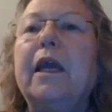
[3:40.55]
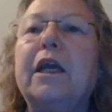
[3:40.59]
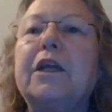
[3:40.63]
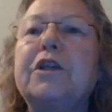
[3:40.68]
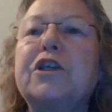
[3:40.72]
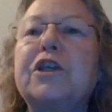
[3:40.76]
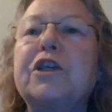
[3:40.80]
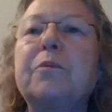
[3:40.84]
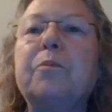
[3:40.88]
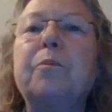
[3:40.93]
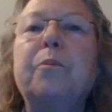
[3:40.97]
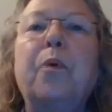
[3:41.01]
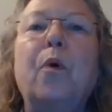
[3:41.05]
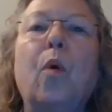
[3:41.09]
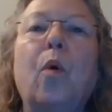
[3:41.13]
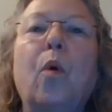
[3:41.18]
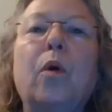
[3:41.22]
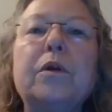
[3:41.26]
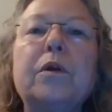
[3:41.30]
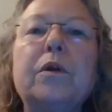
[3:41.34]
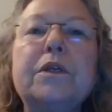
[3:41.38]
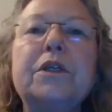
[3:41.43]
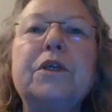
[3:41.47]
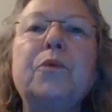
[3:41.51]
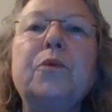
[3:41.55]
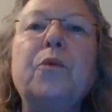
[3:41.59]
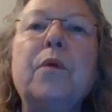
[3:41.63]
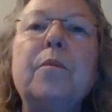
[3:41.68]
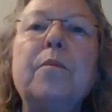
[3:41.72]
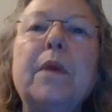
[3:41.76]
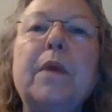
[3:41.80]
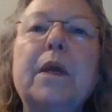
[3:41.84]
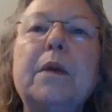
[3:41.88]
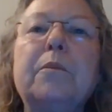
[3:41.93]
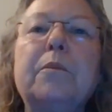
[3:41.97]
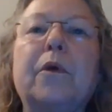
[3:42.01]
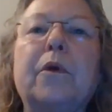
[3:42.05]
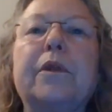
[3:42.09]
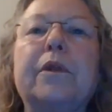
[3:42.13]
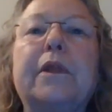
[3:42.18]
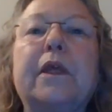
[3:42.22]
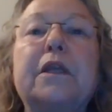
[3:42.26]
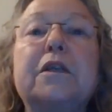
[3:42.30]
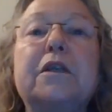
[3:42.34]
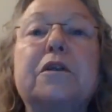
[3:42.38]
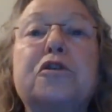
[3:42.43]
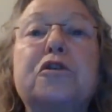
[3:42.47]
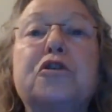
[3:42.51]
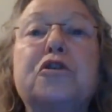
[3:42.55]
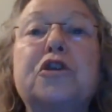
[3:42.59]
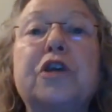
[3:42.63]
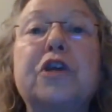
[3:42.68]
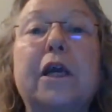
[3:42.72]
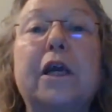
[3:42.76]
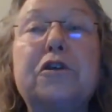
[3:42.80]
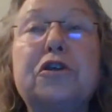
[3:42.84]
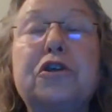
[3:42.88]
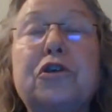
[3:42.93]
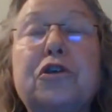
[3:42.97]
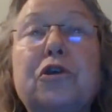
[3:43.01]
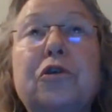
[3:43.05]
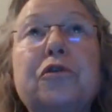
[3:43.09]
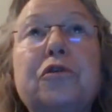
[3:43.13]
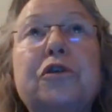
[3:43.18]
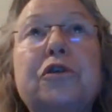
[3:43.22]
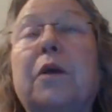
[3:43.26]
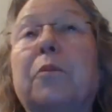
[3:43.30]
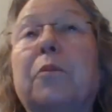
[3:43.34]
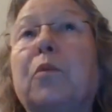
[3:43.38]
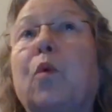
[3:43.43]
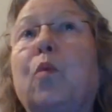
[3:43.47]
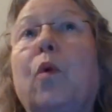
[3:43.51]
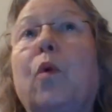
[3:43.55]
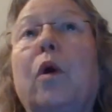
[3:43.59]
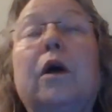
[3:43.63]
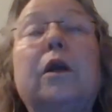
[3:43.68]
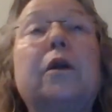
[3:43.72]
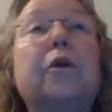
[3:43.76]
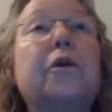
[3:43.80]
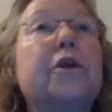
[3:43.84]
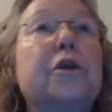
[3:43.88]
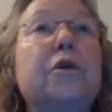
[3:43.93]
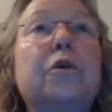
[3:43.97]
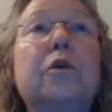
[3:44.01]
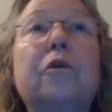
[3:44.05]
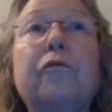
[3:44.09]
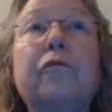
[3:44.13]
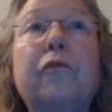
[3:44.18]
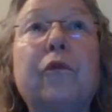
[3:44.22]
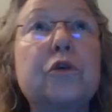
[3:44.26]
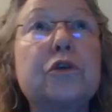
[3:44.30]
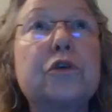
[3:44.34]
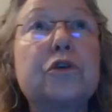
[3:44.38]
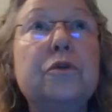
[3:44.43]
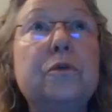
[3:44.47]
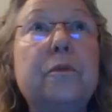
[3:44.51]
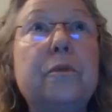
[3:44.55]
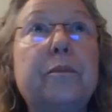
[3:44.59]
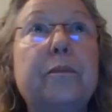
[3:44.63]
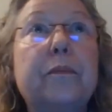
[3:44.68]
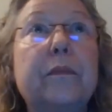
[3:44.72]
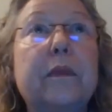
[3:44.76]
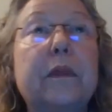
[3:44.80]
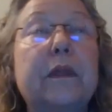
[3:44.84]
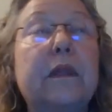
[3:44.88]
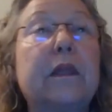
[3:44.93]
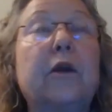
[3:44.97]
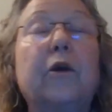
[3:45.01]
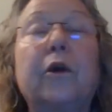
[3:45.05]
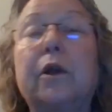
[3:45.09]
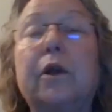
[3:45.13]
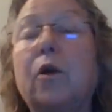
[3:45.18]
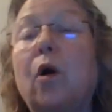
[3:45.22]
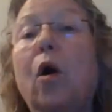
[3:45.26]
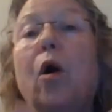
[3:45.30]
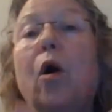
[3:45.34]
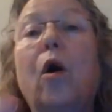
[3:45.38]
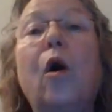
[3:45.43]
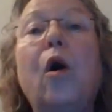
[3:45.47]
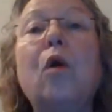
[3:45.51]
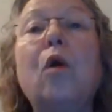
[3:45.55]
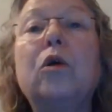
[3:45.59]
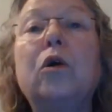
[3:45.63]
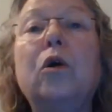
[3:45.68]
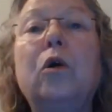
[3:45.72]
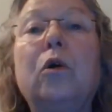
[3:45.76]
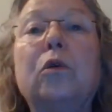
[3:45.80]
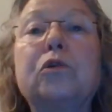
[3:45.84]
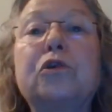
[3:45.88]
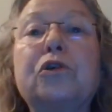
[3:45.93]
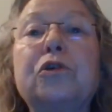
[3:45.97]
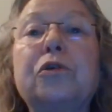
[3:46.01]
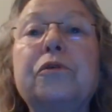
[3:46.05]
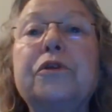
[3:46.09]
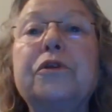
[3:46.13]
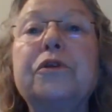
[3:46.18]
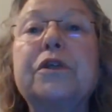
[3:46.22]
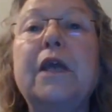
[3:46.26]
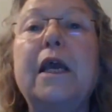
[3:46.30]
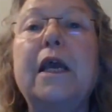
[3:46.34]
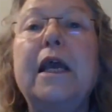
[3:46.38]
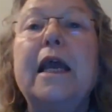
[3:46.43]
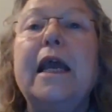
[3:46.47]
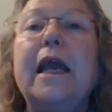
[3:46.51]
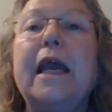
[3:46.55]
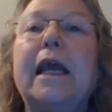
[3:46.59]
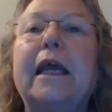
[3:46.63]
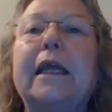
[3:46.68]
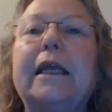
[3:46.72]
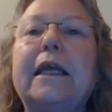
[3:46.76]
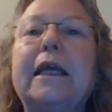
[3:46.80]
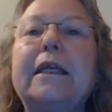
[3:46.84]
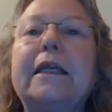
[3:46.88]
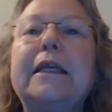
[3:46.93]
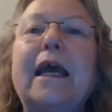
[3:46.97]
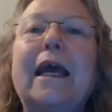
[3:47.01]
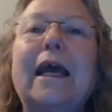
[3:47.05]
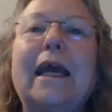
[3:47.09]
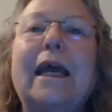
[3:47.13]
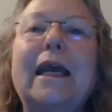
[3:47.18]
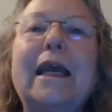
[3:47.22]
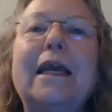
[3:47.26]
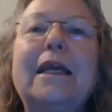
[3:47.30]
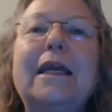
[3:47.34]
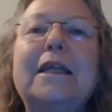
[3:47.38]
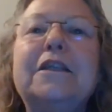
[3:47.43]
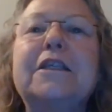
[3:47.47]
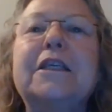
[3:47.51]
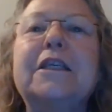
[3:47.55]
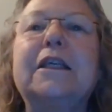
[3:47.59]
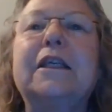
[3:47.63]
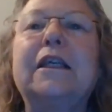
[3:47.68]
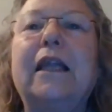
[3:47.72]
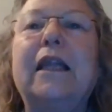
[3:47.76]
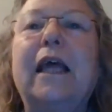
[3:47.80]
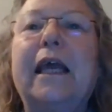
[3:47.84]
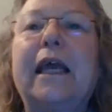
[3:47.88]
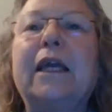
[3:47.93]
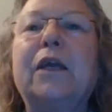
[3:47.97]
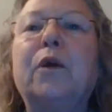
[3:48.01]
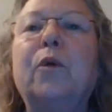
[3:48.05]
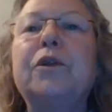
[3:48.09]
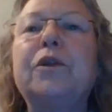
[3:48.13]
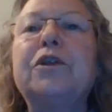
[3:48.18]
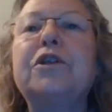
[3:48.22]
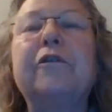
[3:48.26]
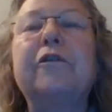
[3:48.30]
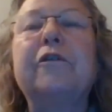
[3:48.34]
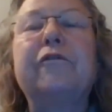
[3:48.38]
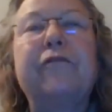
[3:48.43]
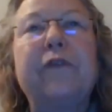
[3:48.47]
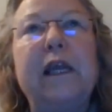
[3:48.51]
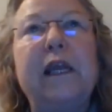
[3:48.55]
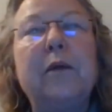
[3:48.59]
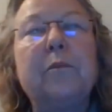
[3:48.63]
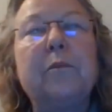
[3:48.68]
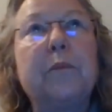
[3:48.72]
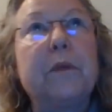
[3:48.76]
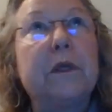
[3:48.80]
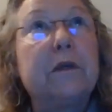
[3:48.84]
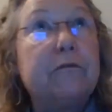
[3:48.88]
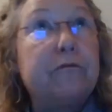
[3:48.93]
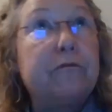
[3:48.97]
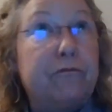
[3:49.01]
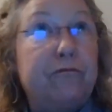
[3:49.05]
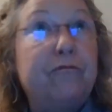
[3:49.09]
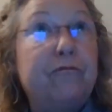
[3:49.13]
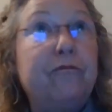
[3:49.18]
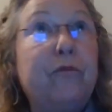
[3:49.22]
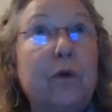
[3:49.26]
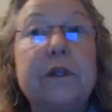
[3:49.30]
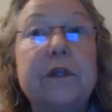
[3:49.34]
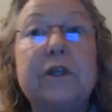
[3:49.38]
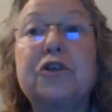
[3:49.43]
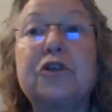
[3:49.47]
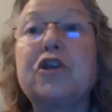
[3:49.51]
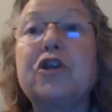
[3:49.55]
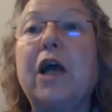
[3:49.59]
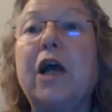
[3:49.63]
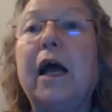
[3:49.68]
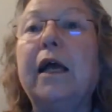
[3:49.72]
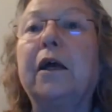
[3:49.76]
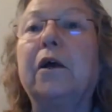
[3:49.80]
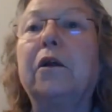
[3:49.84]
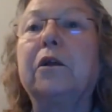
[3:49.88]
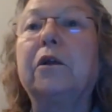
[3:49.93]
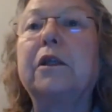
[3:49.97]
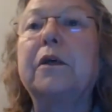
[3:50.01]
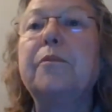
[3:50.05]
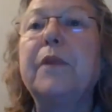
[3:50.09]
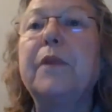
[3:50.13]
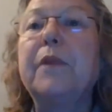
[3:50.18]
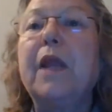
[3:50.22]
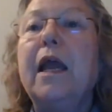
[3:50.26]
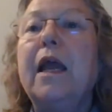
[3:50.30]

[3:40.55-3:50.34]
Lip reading: It's important to remember that gestures, number one, are universal. They're in all cultures, and it aids in language development for the child.